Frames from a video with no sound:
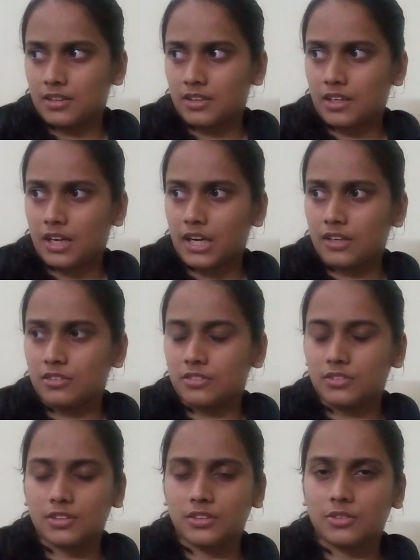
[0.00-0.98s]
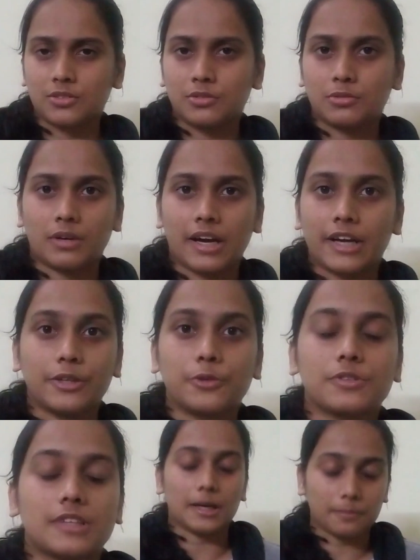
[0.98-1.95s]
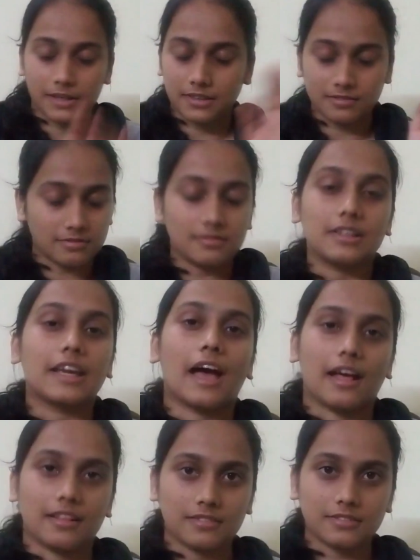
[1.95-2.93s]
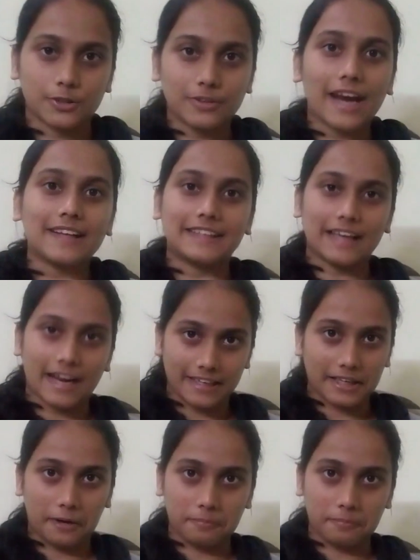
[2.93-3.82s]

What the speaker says: I don't know why I'd use that, but yeah, you get the idea.